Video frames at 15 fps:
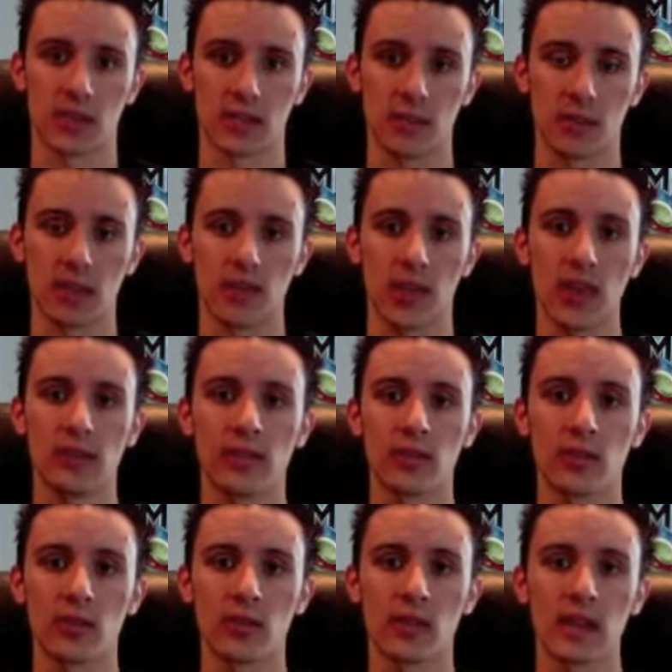I mean, they
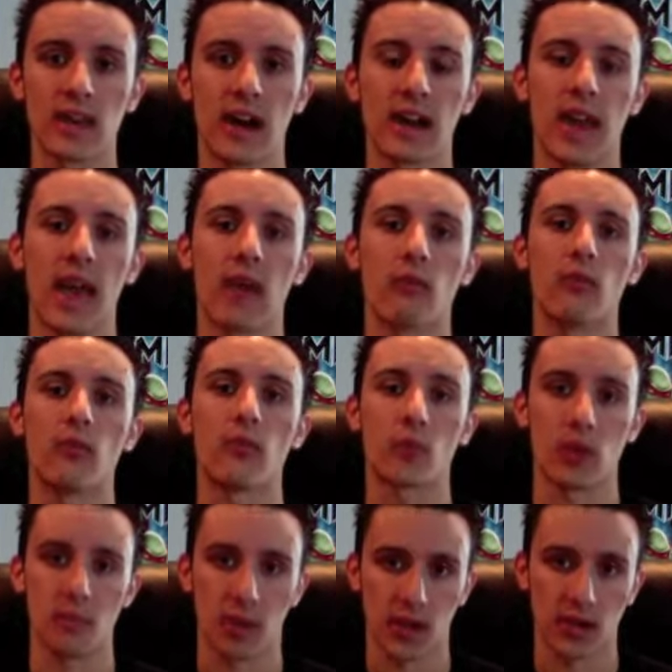literally got
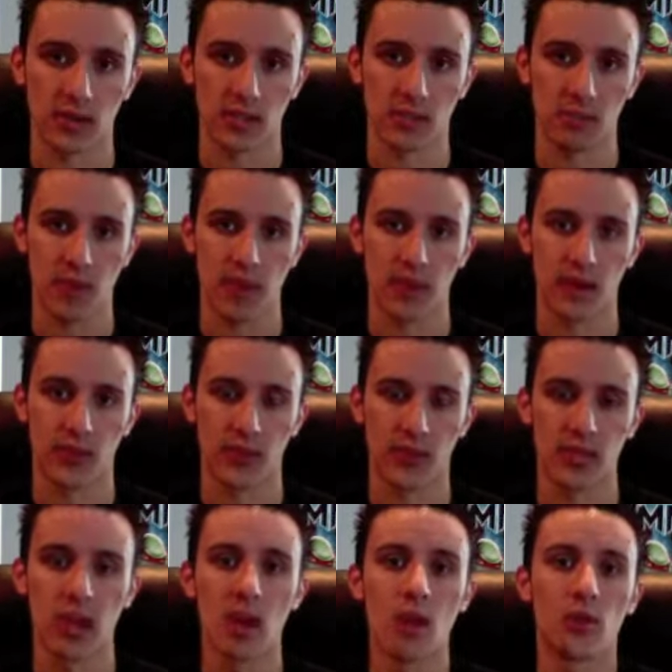everybody to speak on this.